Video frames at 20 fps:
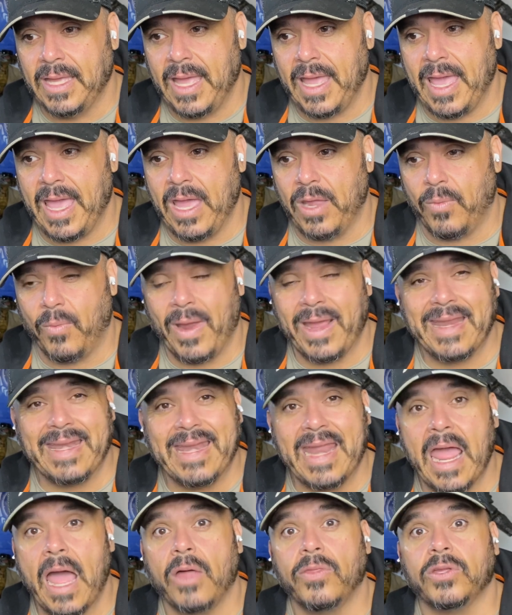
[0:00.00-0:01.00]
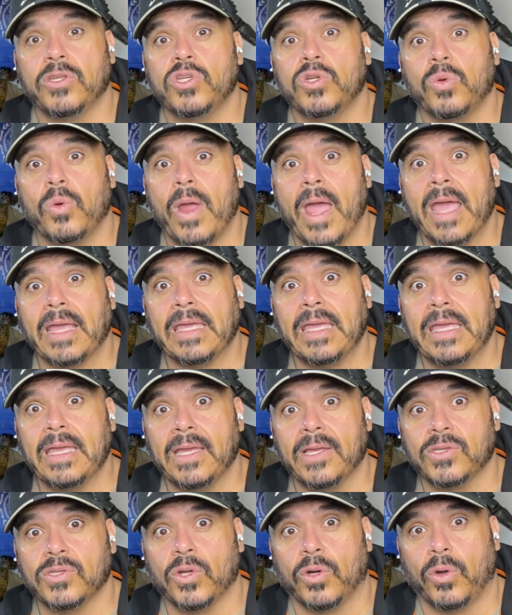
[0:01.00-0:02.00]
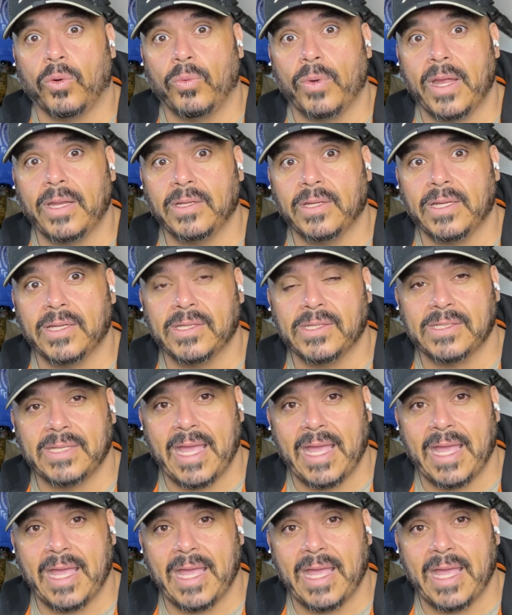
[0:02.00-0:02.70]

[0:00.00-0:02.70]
And right now, the tracking is horrendous.